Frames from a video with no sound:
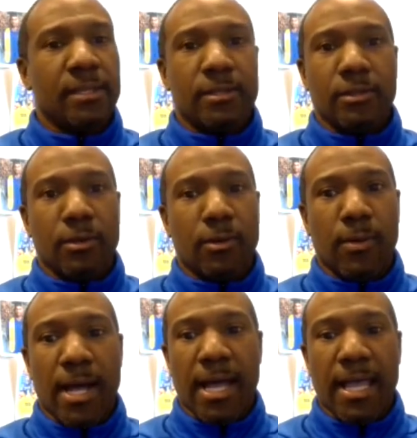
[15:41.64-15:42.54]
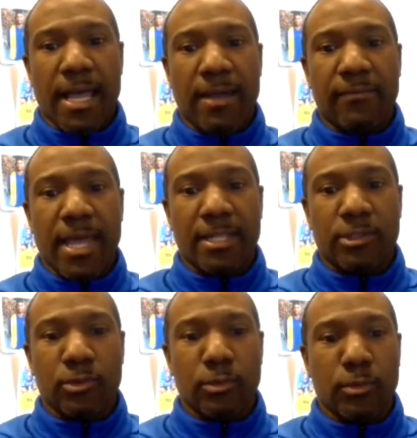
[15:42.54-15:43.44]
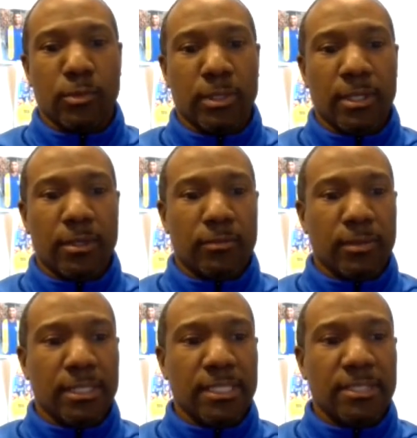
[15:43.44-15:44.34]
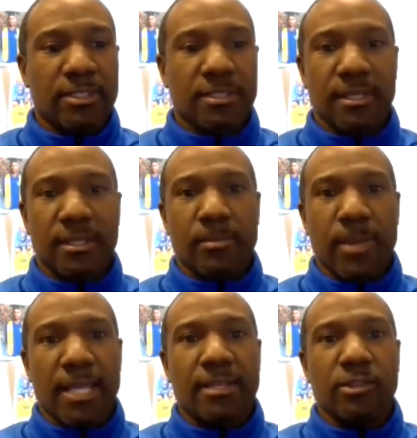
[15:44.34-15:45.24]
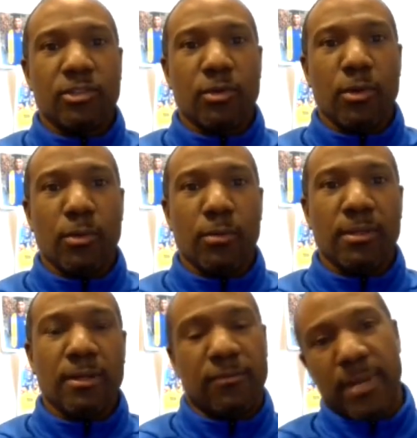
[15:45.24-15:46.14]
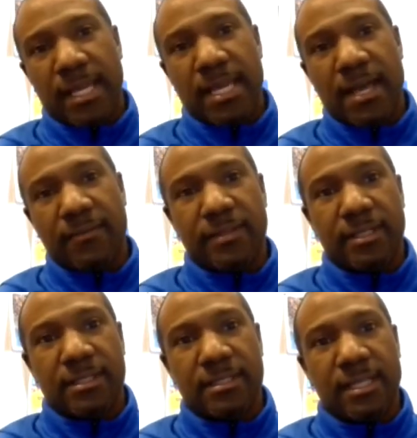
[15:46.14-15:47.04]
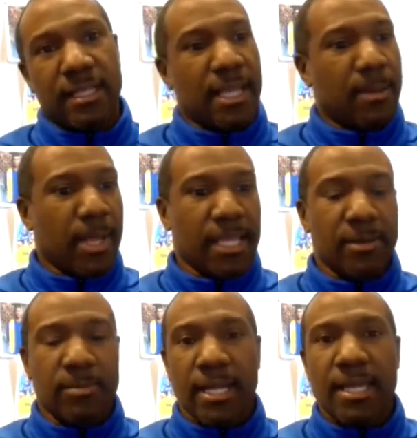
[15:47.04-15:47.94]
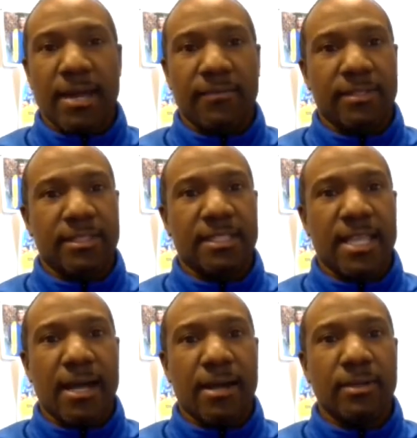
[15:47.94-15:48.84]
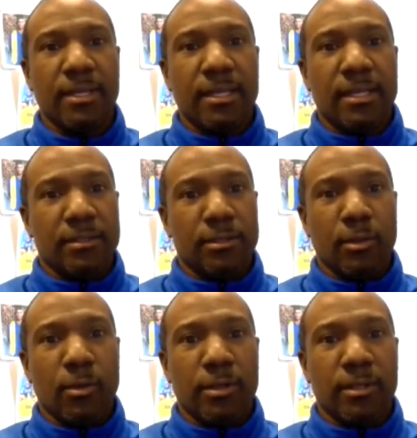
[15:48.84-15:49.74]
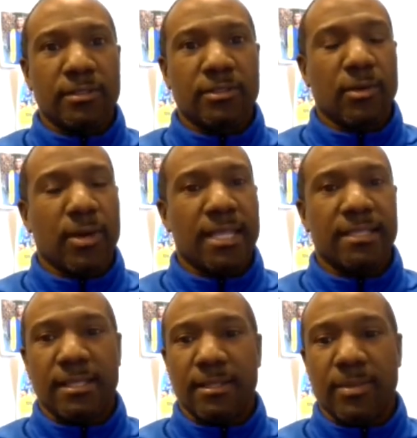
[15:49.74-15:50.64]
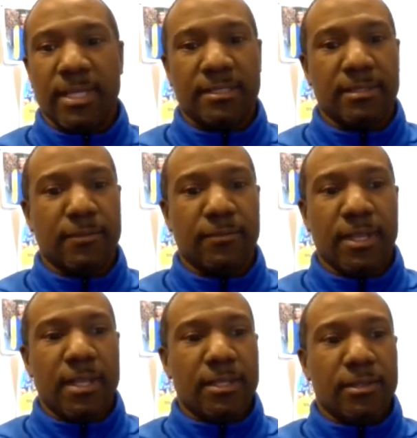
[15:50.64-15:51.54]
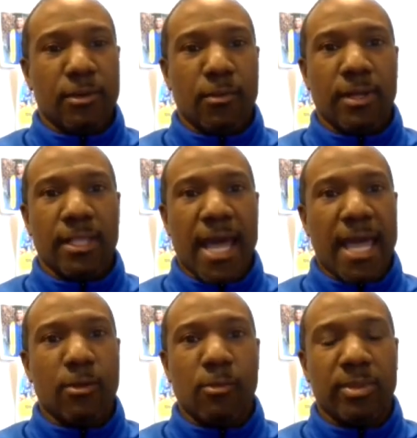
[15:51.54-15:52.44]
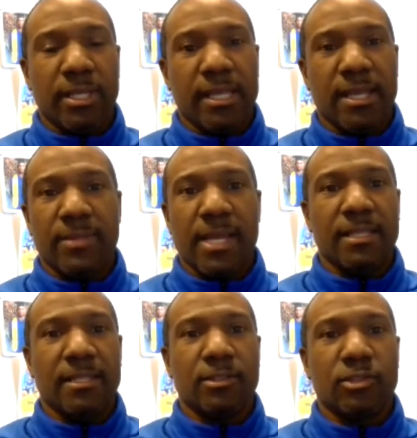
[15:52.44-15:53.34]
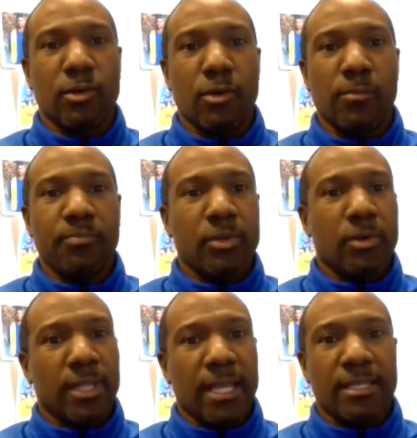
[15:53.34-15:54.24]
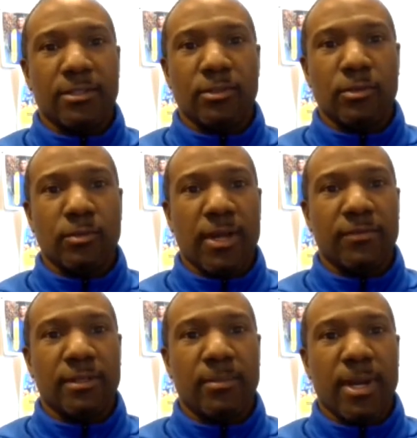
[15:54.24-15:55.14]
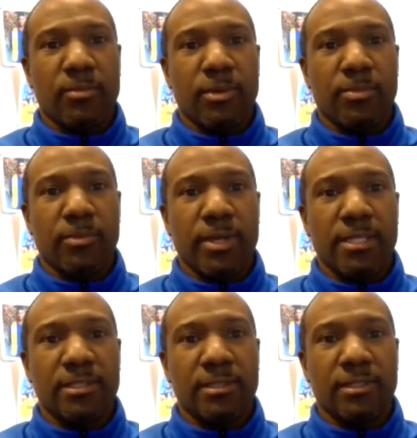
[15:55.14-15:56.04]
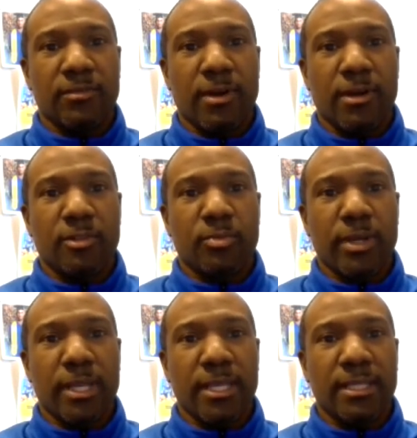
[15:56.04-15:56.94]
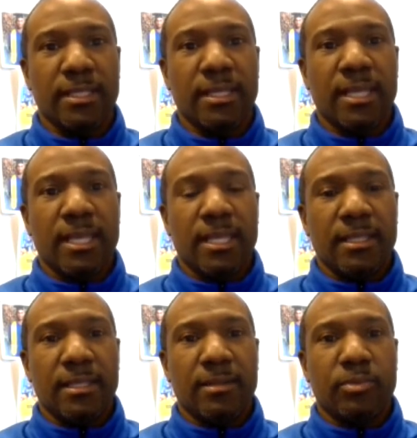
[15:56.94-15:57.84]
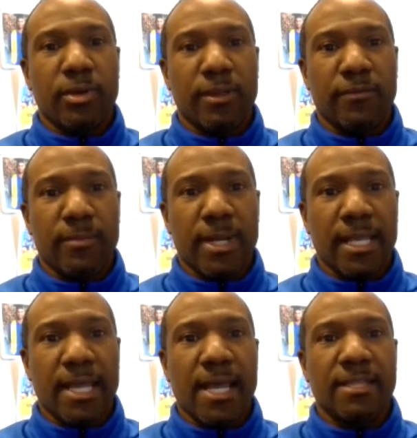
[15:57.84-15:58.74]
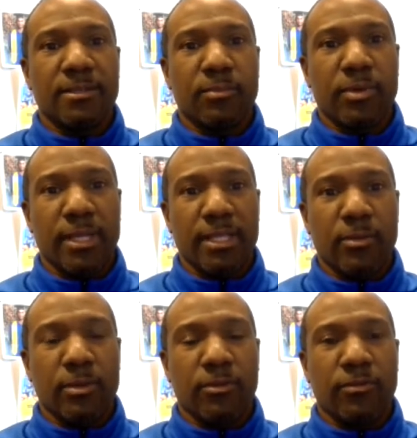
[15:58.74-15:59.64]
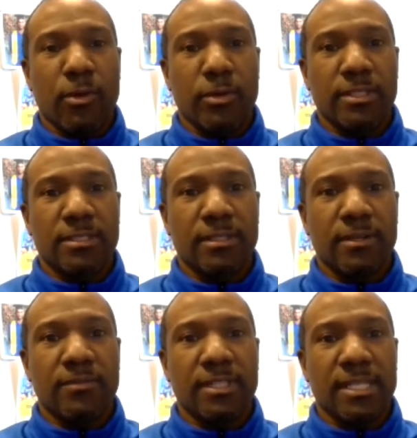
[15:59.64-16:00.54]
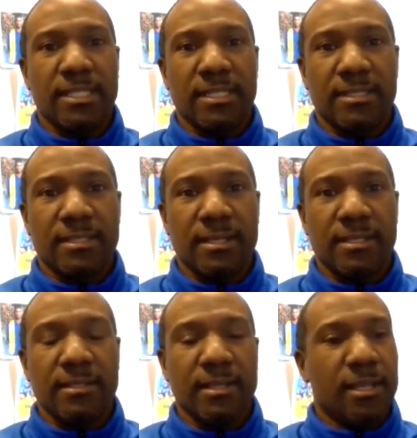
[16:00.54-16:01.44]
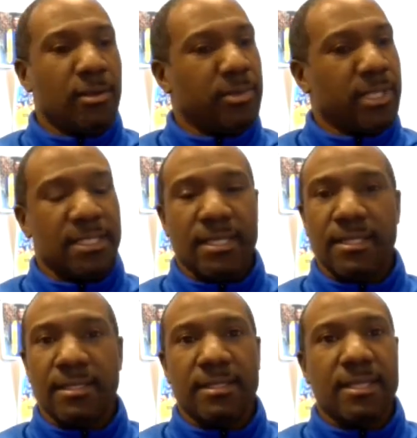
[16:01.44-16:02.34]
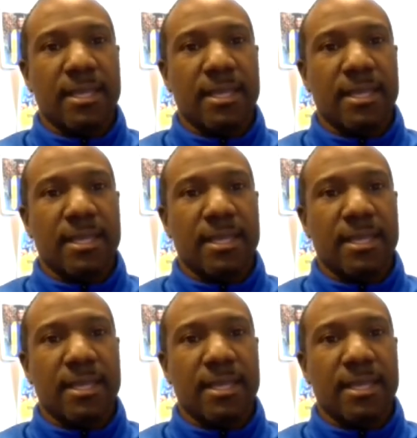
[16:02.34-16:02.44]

You know, I, I've had to release my control of my confidence and I, I get my confidence now in the Lord. So I say to myself, you know what? I don't play. I'm not in control. All I could do, I've done my preparation as far as praying and, and and praying for my guys and praying that we're focused enough to get this done. But at the end of the